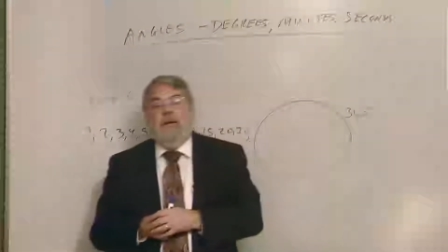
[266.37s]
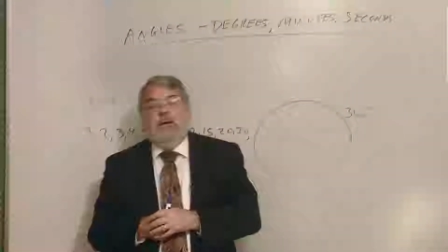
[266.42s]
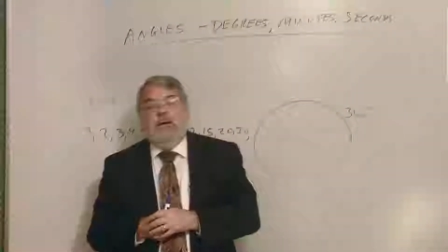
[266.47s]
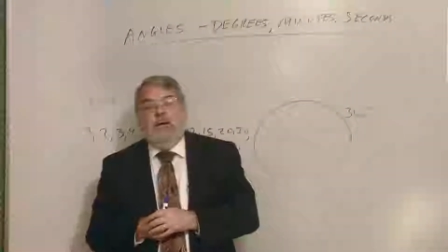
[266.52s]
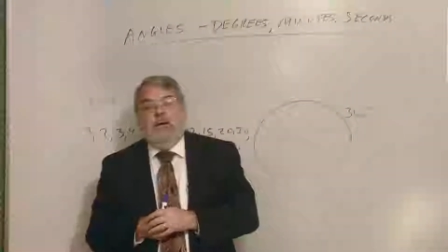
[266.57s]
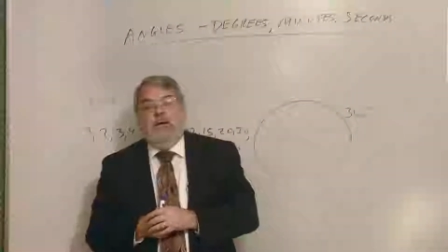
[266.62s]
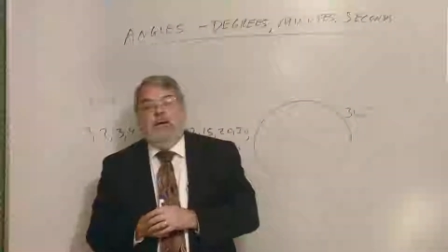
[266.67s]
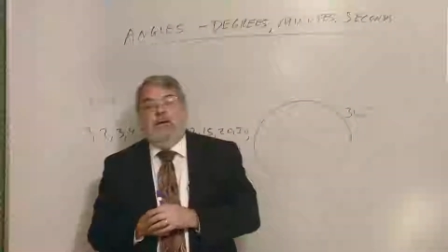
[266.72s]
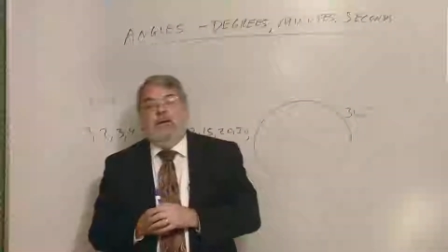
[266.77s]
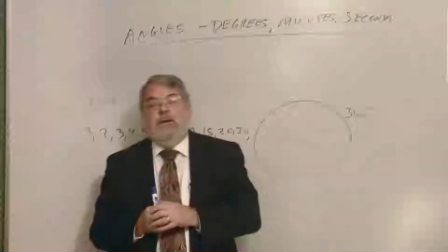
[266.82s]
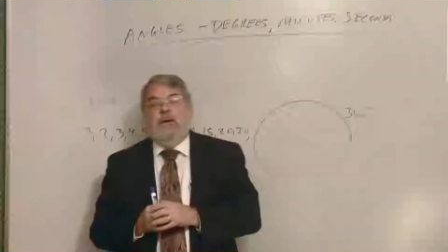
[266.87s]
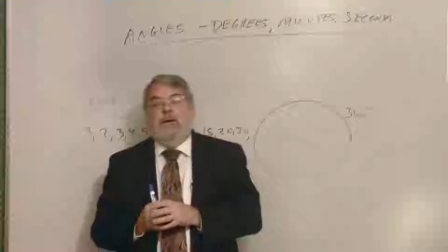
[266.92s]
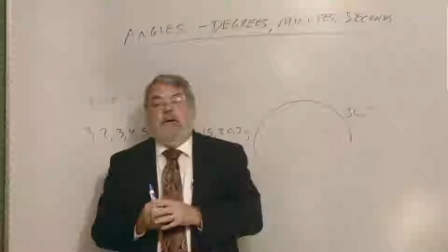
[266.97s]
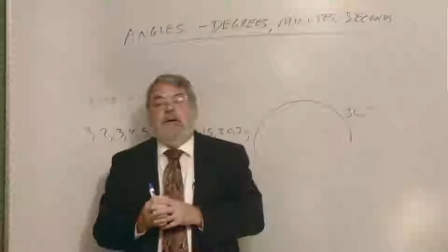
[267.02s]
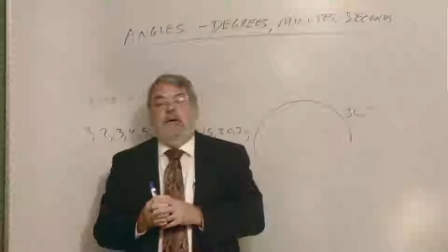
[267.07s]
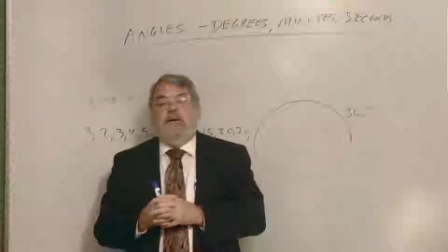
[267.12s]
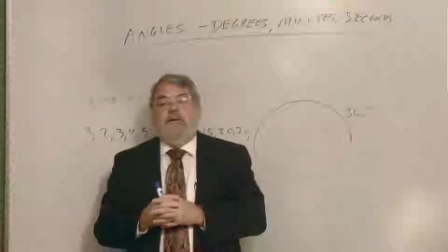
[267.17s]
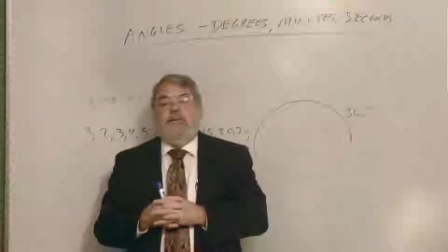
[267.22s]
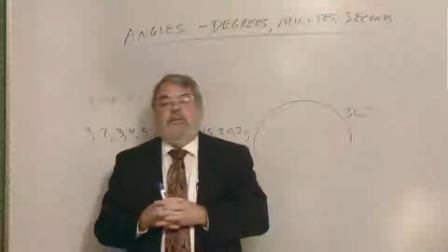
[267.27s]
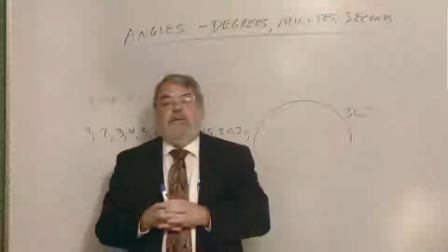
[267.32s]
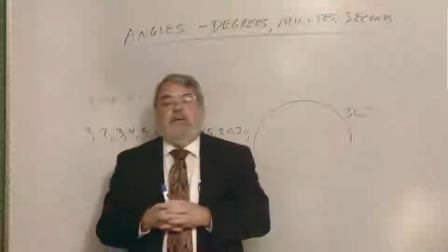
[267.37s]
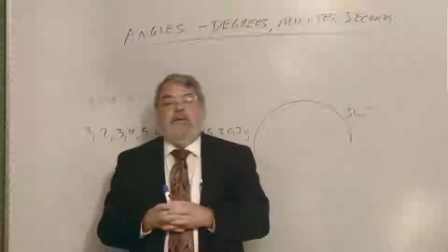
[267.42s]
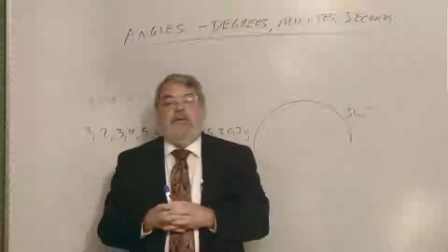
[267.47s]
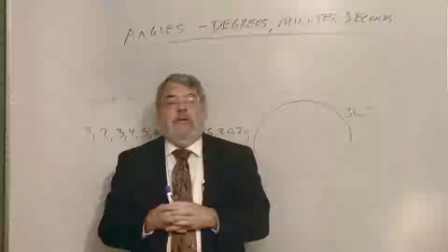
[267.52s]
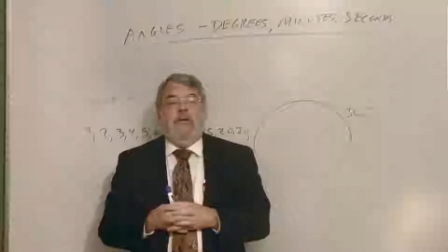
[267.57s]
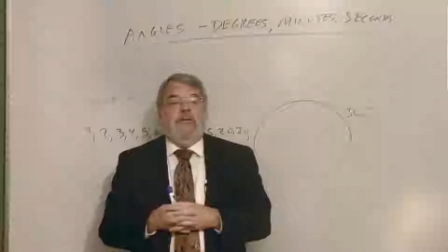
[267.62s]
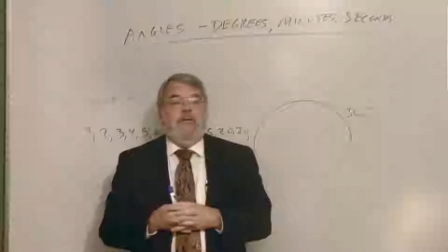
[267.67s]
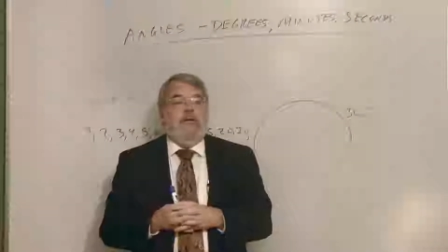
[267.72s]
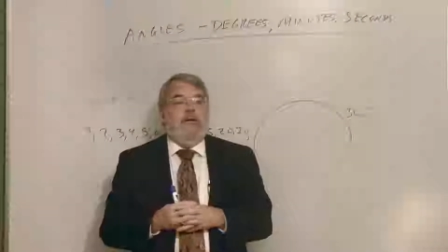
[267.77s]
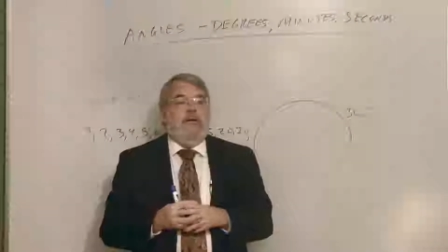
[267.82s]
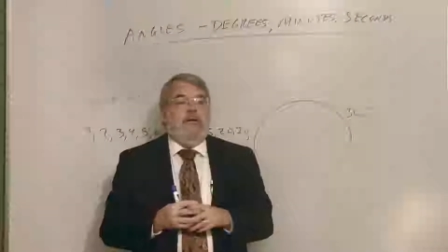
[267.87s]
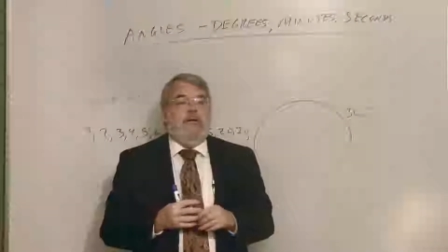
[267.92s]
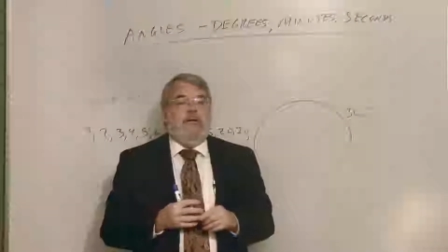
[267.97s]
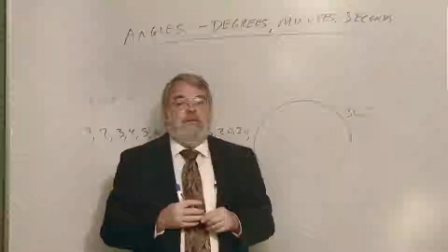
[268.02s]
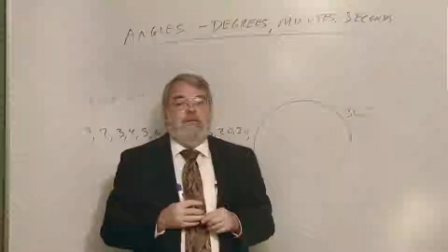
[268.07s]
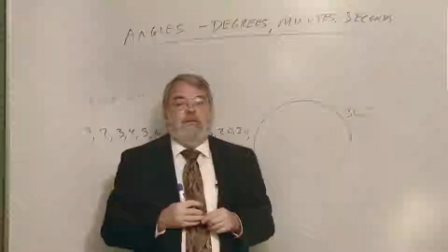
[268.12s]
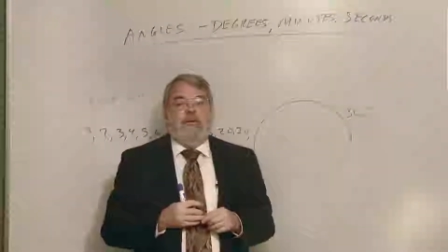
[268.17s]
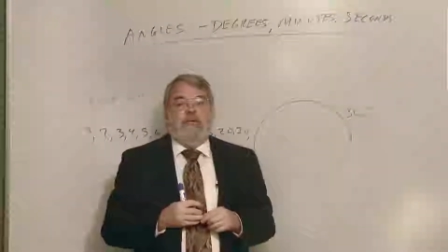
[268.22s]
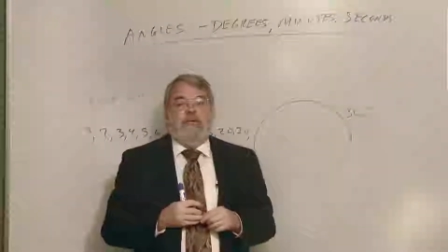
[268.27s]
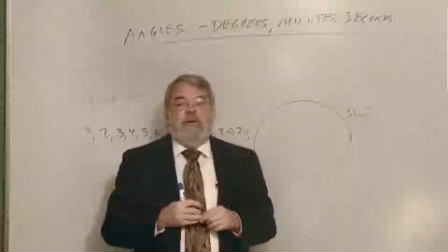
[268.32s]
And so I think in
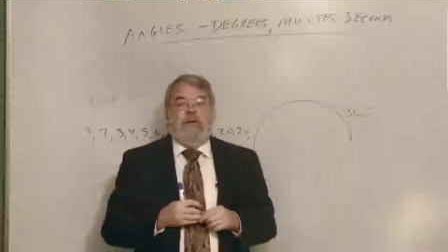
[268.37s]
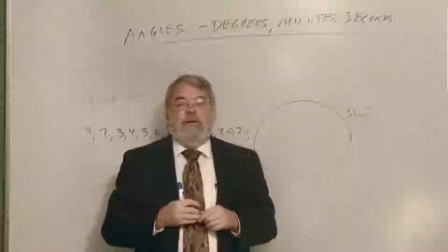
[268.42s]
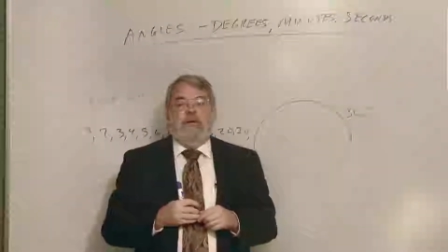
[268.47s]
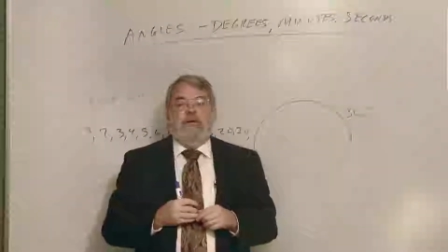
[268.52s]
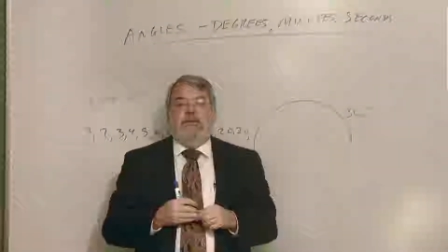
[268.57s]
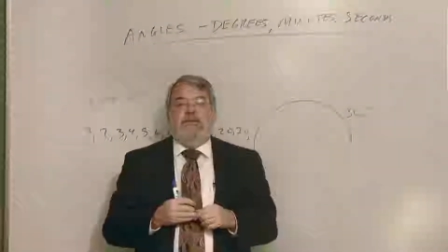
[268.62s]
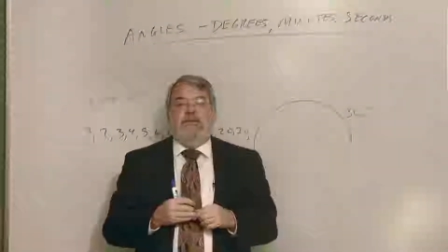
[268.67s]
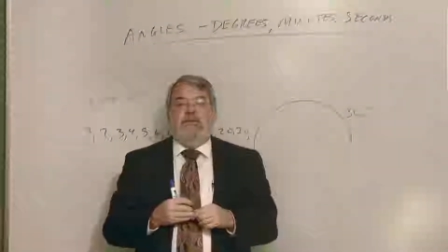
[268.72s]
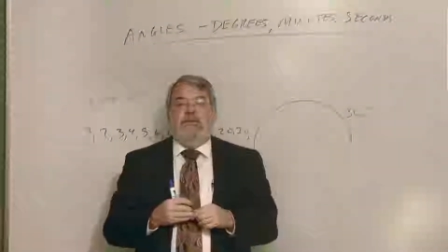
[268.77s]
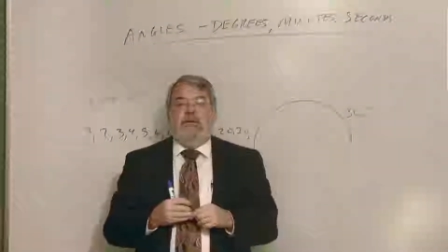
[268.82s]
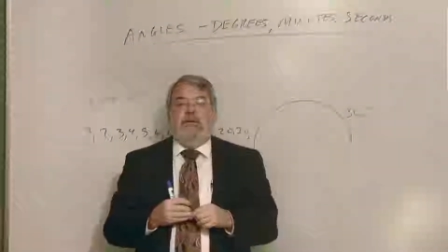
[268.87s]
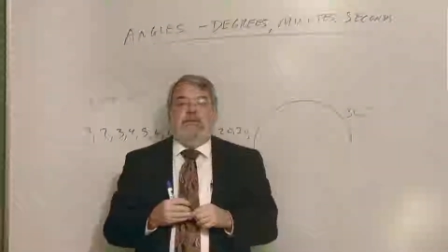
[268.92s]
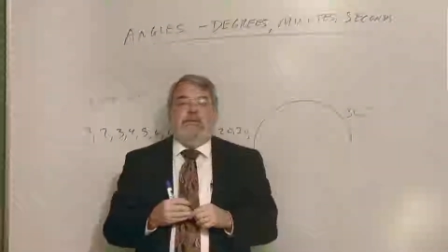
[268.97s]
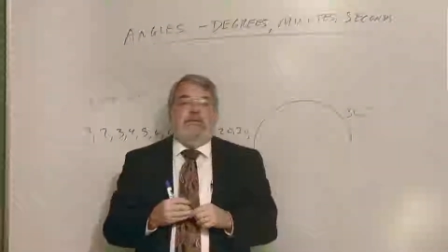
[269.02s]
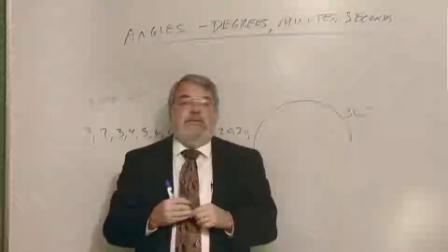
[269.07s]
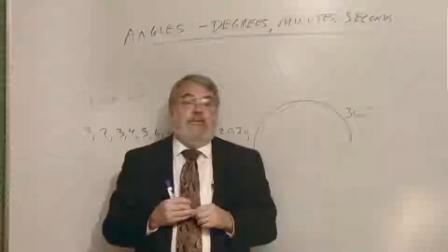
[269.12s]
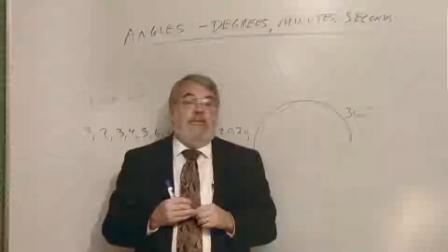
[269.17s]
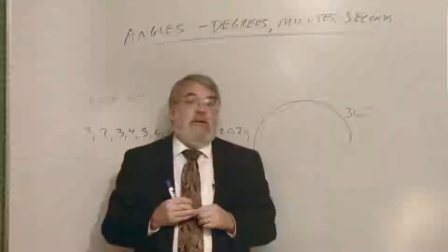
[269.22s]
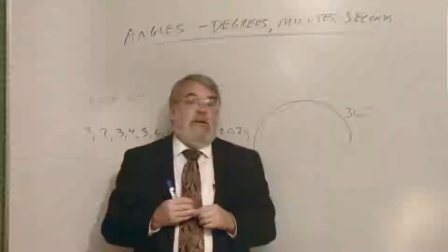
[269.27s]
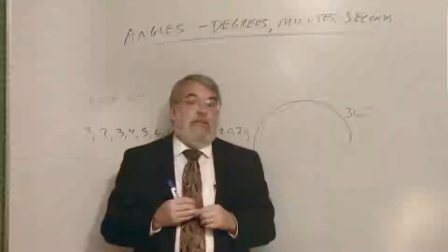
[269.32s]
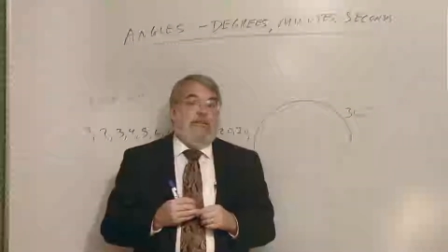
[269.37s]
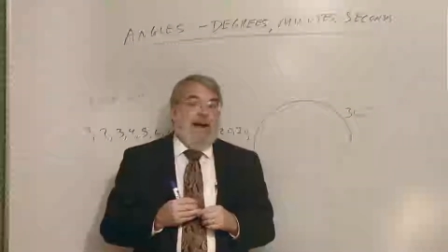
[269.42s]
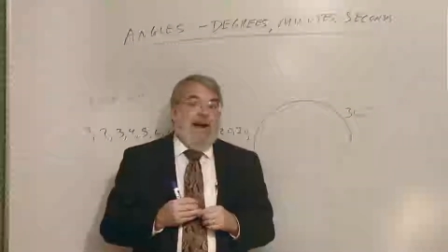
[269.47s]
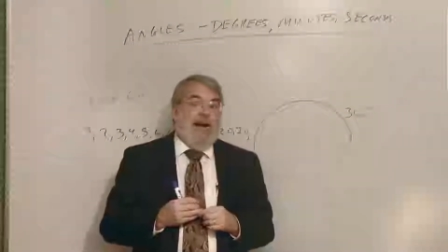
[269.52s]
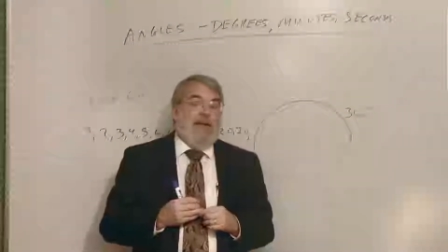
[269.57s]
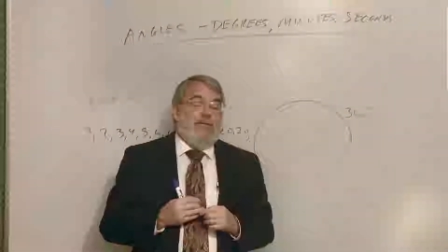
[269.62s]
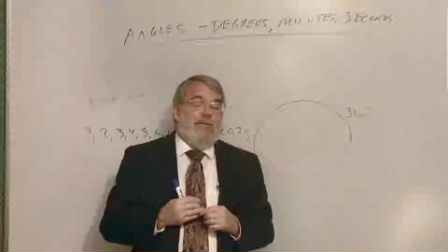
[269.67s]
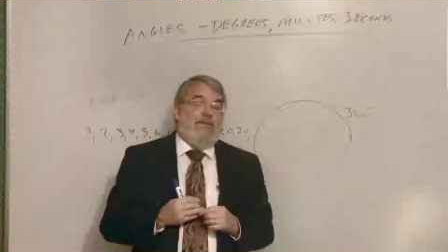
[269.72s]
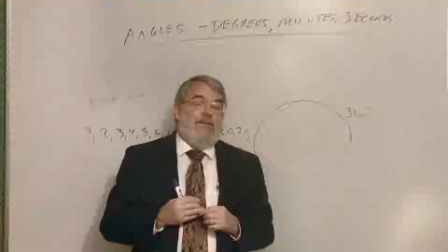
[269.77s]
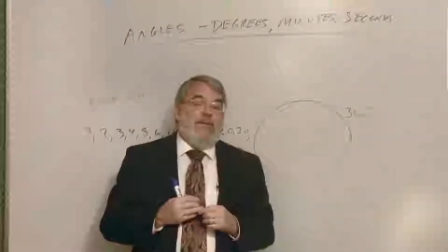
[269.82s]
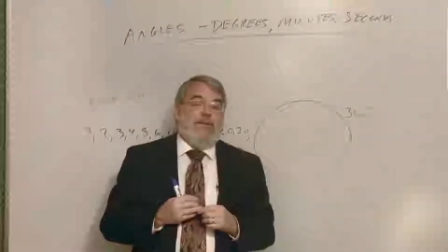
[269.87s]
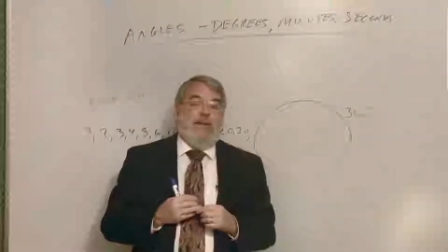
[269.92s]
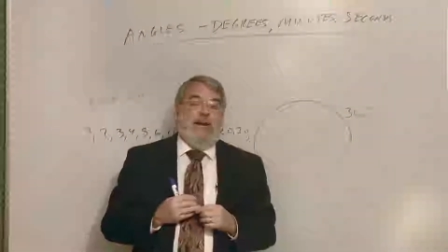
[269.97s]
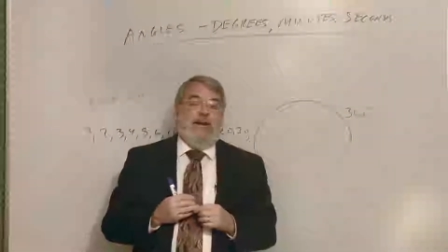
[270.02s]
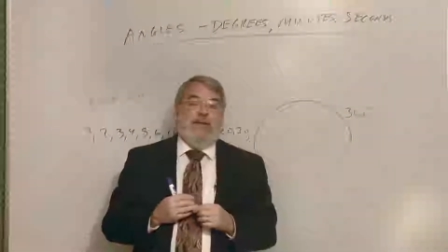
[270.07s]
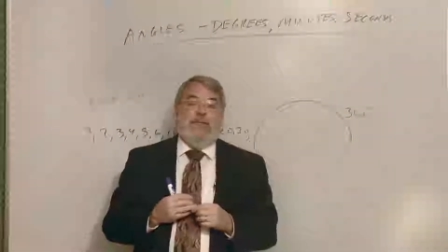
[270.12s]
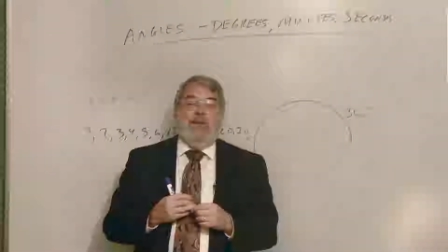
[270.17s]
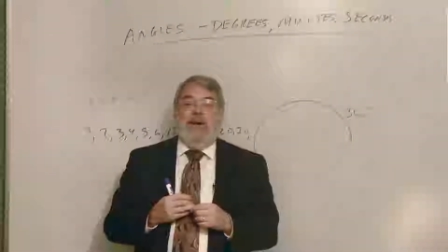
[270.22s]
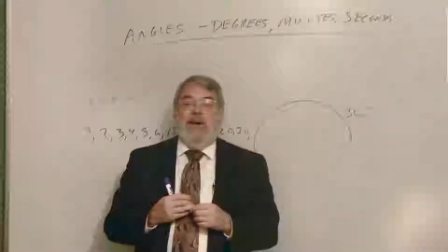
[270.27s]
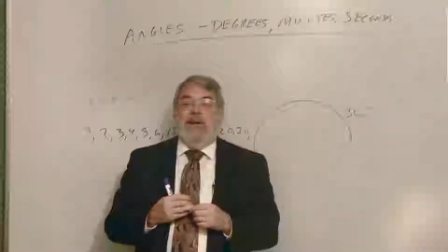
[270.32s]
the 1200s, Europe was very backwards in
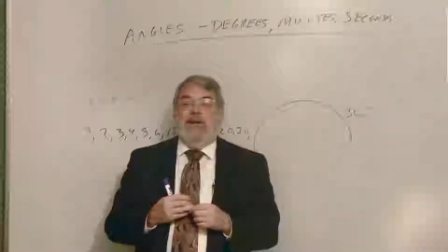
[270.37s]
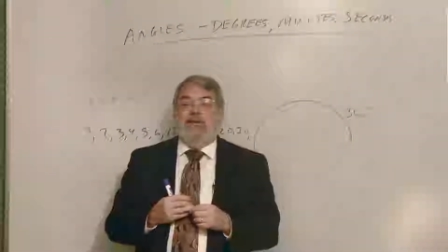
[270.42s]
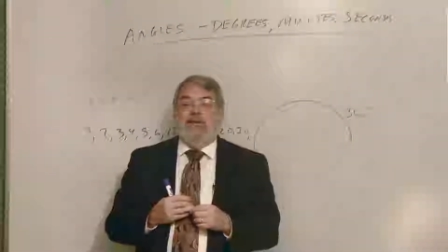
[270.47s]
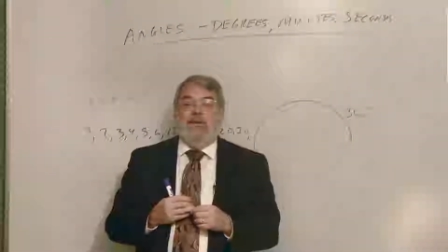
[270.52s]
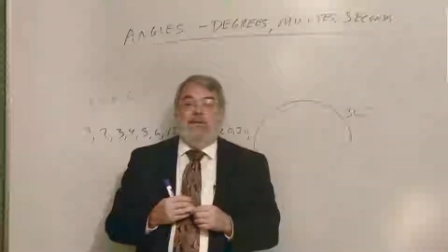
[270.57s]
mathematics.